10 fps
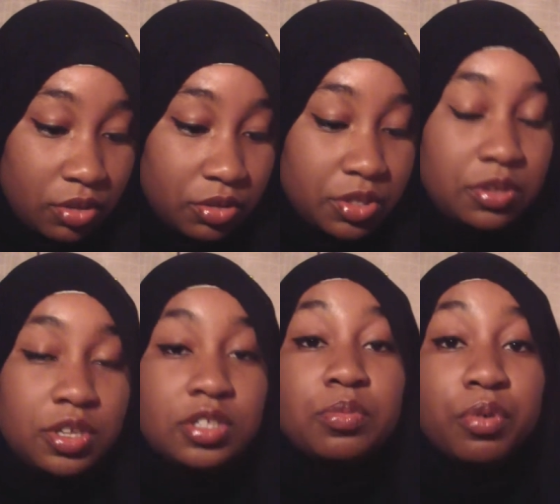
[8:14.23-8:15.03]
So
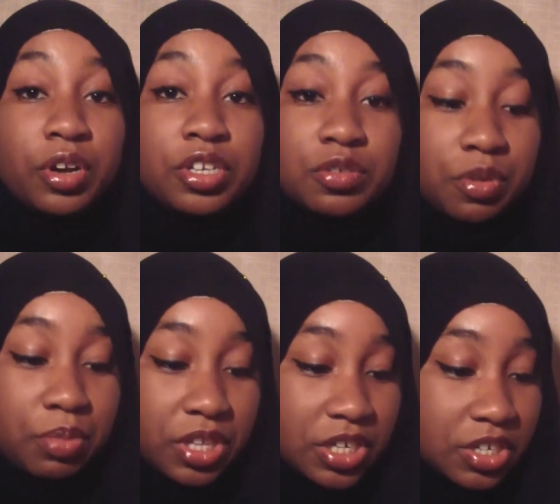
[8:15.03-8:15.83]
it's important to
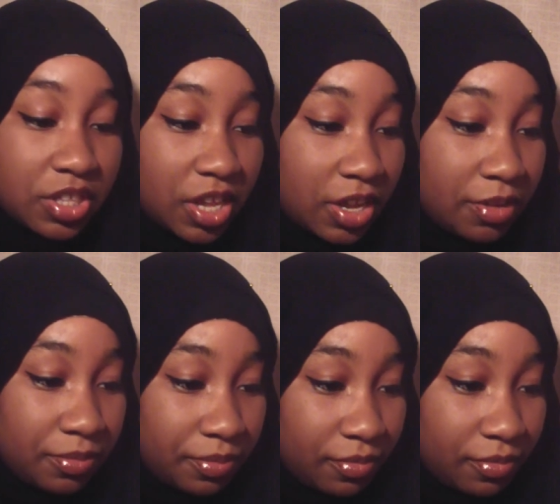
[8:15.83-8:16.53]
replenish that.